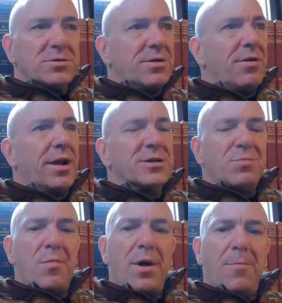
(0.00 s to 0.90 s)
because it really has
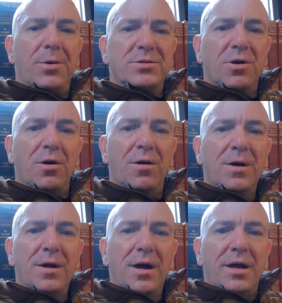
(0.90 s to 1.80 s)
made me happy. So
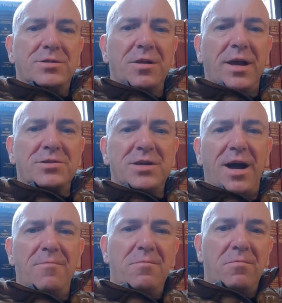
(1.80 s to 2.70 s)
until next
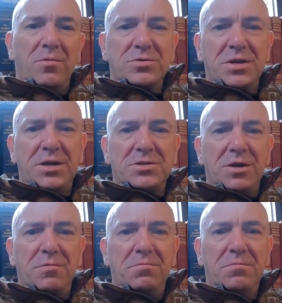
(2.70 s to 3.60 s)
time, we'll see you
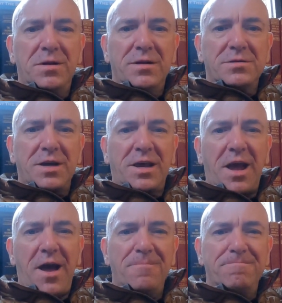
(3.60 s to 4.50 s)
soon. Take
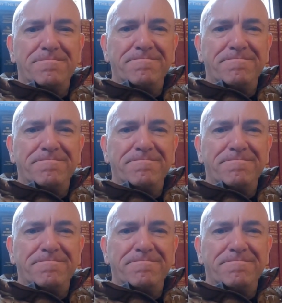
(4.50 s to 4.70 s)
care.